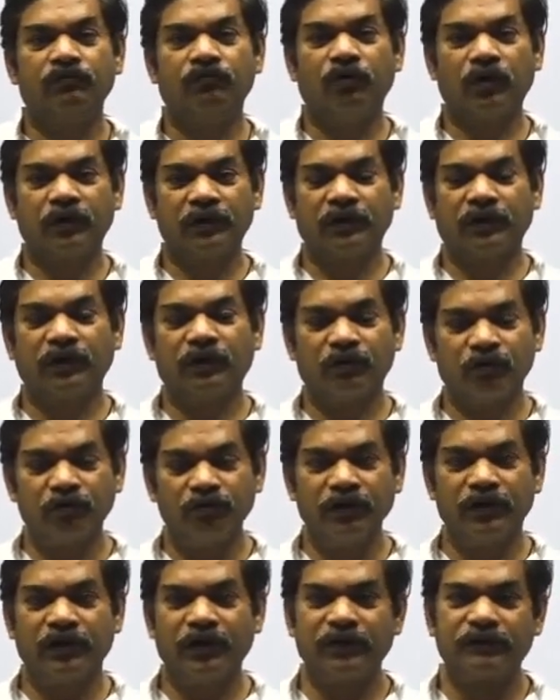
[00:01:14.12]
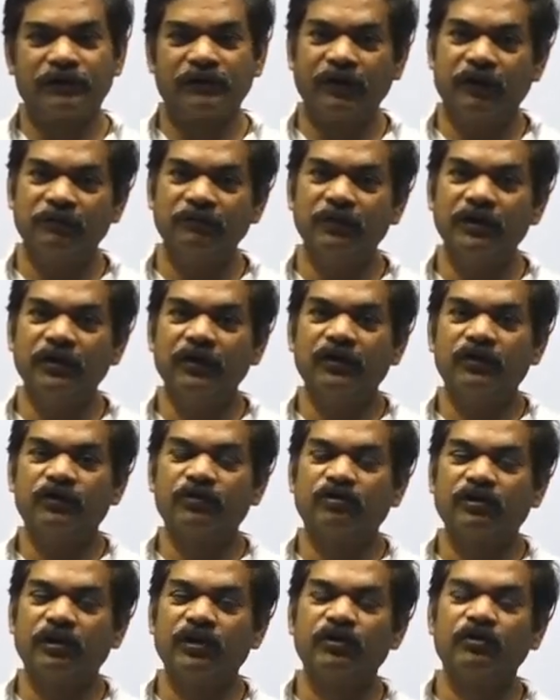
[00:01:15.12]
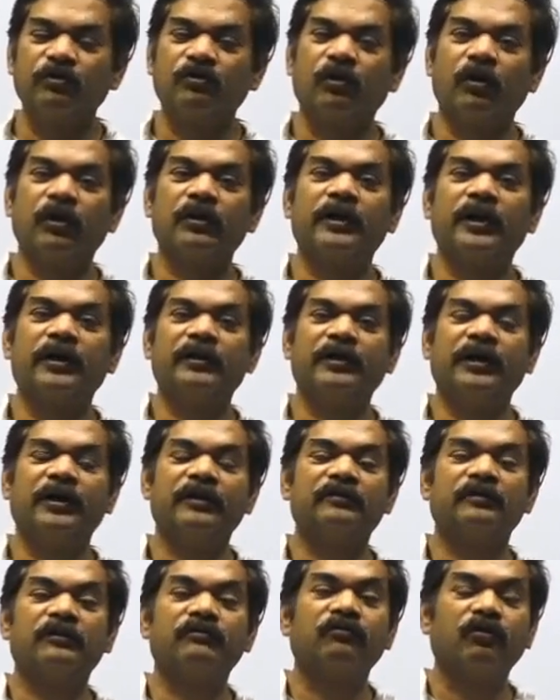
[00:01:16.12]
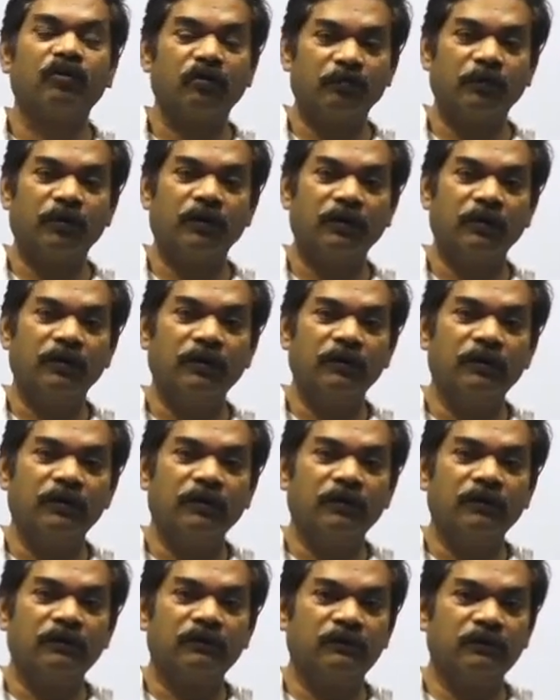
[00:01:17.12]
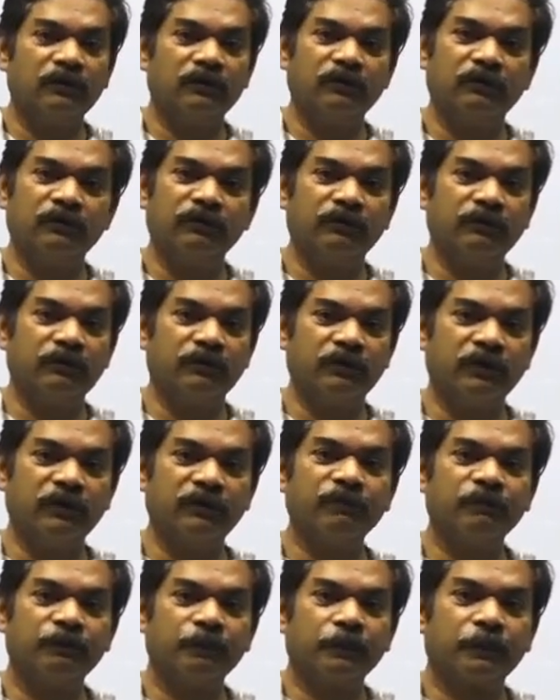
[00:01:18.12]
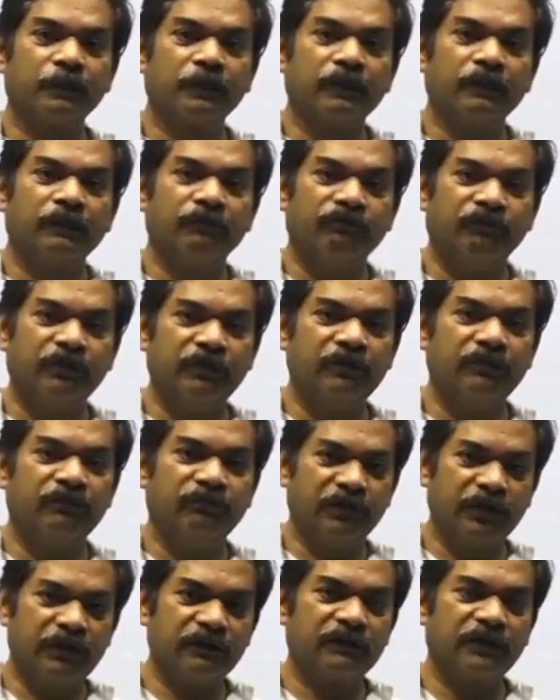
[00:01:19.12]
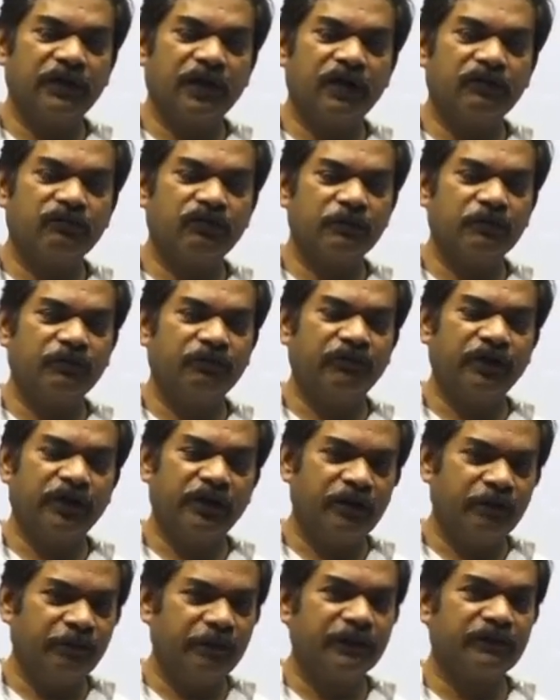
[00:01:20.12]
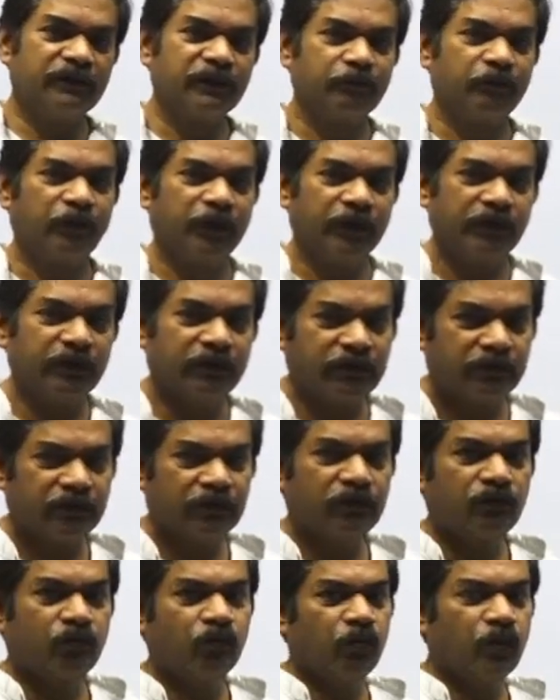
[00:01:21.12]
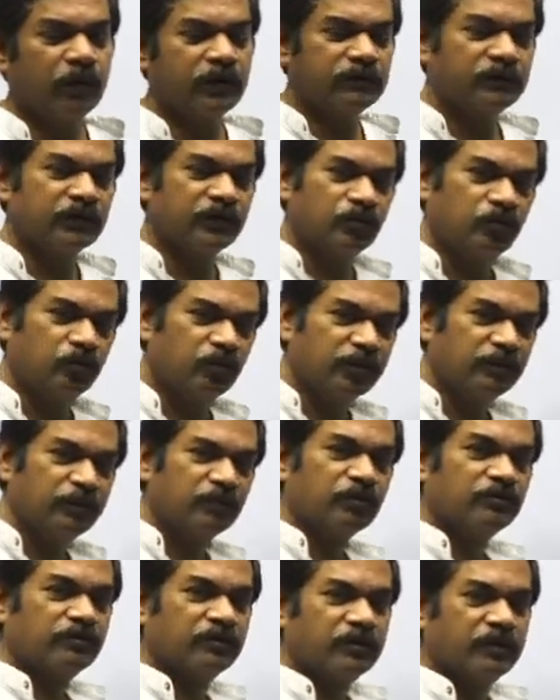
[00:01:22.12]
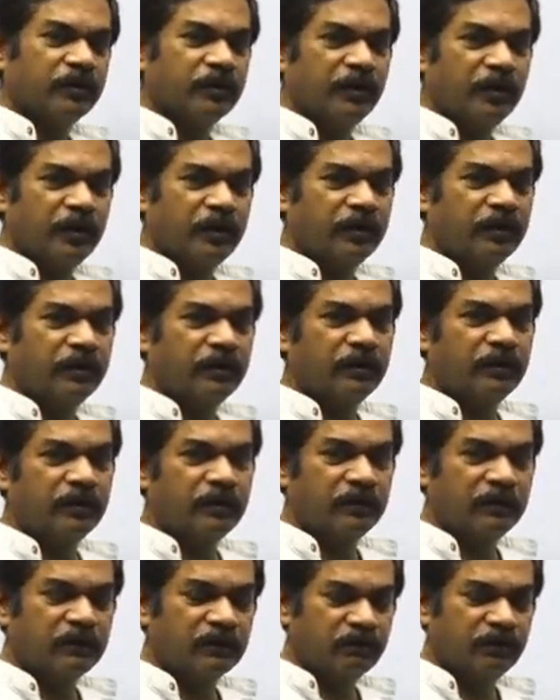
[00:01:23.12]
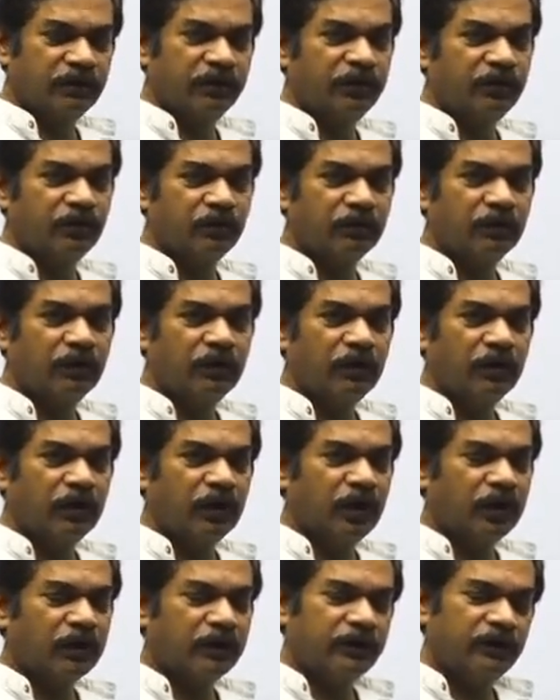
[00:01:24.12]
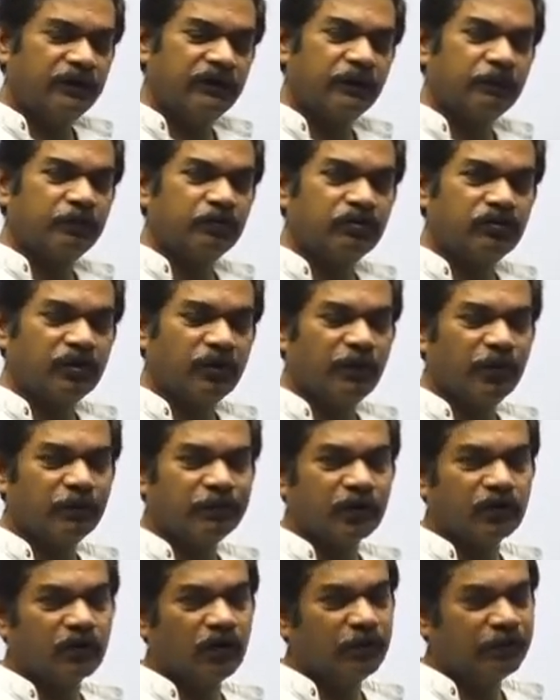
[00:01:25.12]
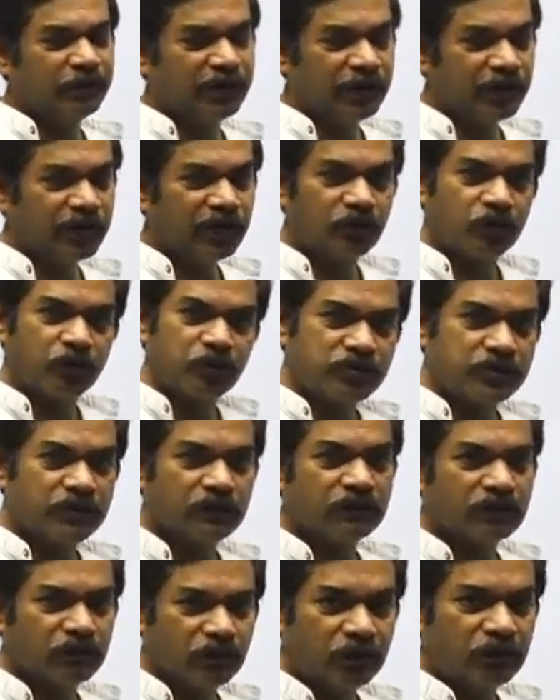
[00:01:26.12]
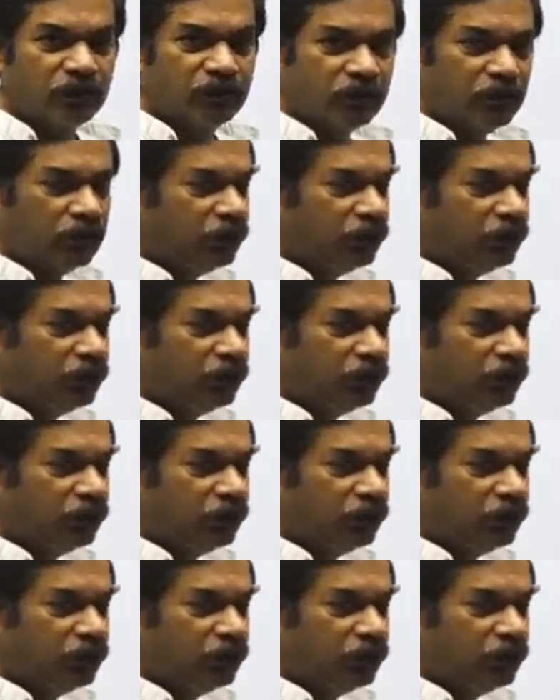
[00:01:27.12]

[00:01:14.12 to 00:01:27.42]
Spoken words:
the conclusion has come, usually you call that is a formula. So you see, we will start from the very basic point, what is a 2D motion, and in this video, I'll reach up to some of the complicated questions also.